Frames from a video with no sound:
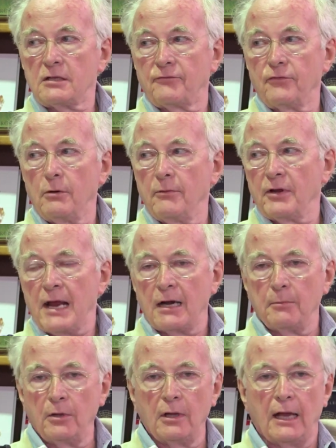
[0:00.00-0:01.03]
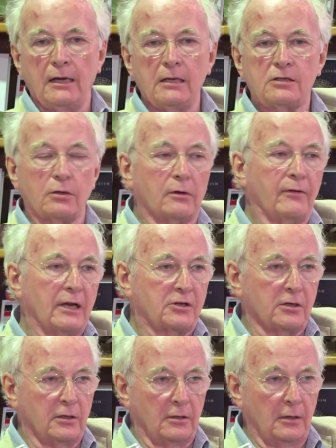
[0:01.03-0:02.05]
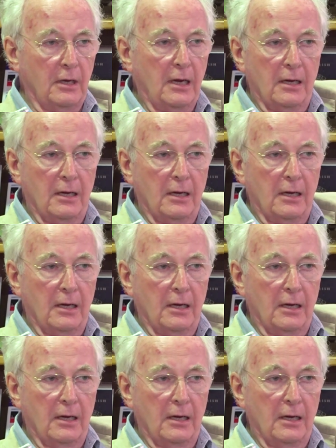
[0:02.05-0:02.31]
the form of an animal, and it's sort of external.